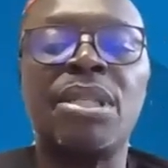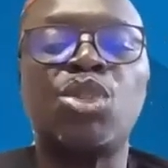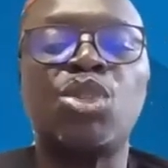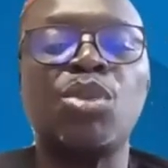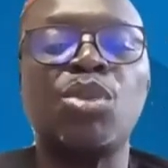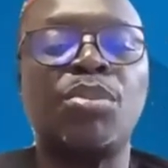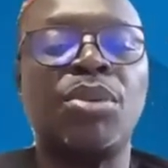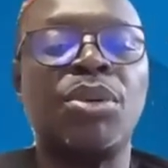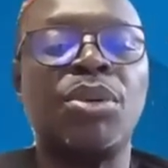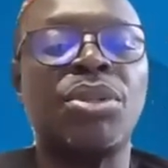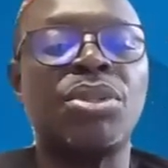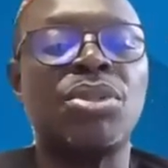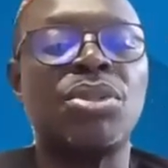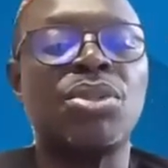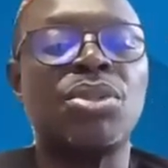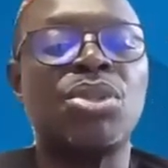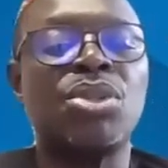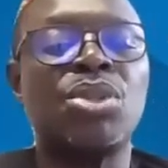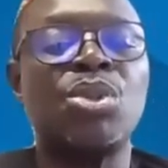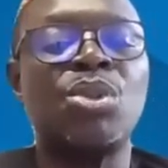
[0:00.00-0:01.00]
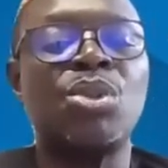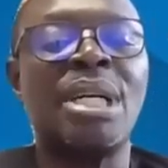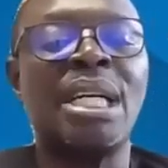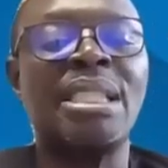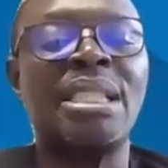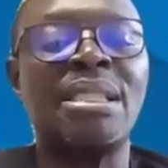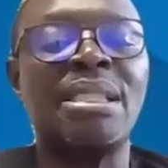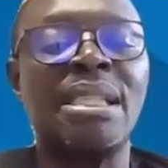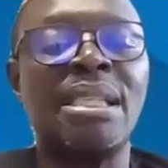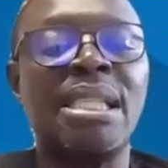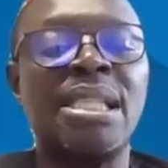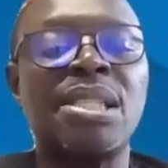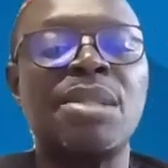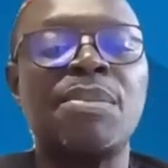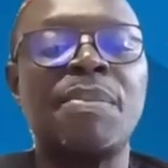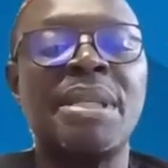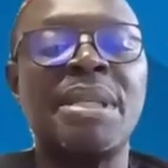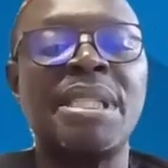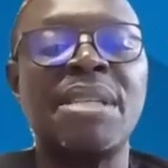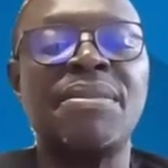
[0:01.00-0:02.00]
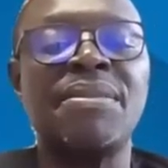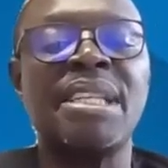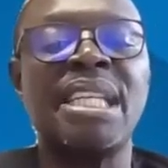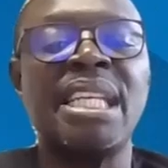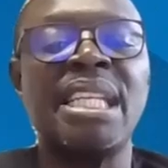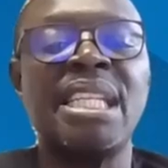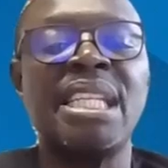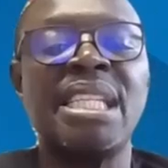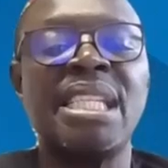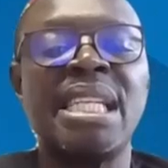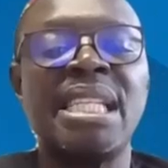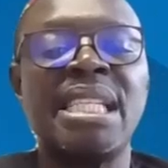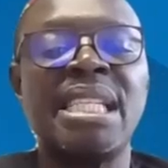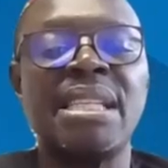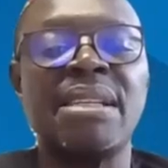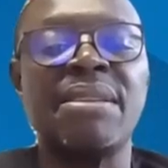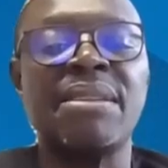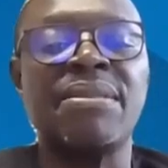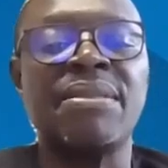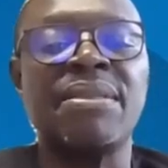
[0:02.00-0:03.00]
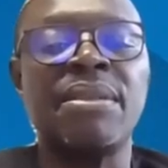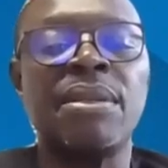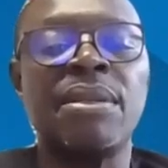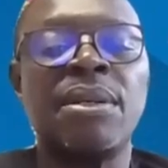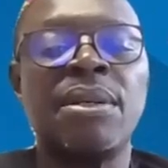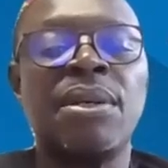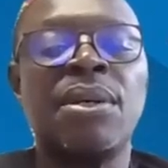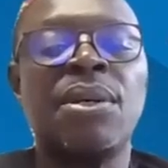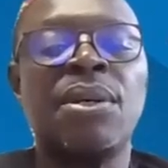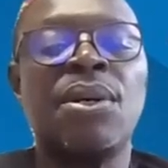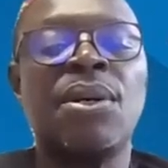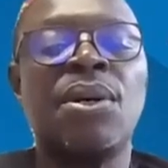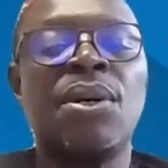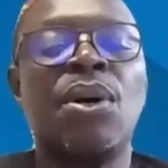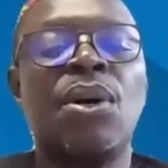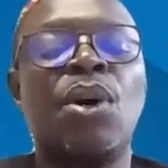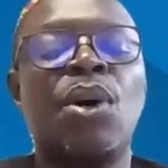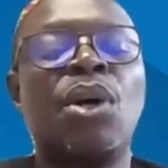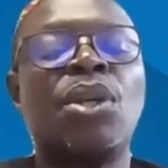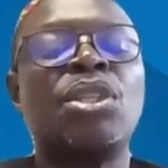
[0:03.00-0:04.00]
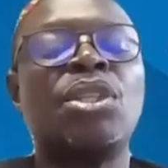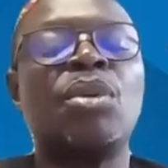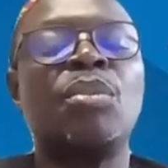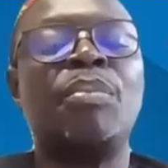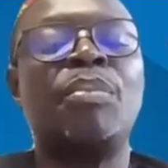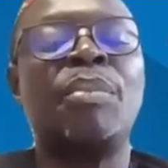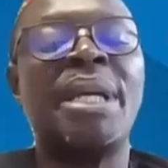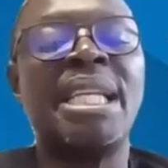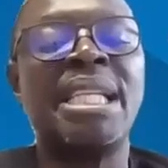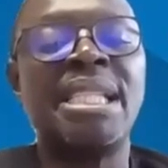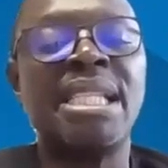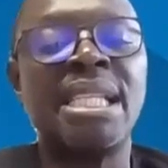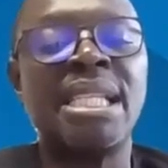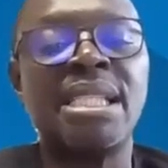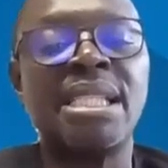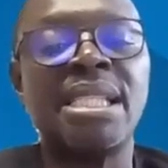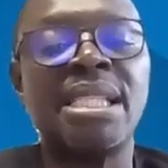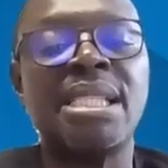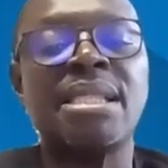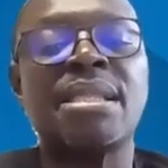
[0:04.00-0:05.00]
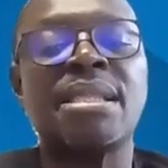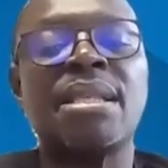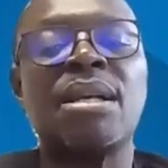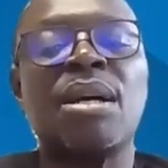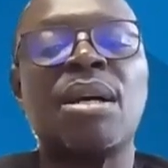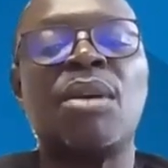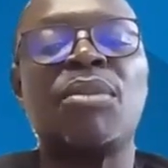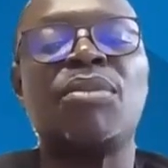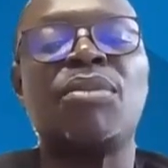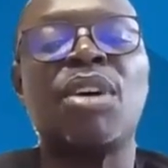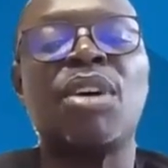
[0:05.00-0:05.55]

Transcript: support to country-specific initiative on the basis of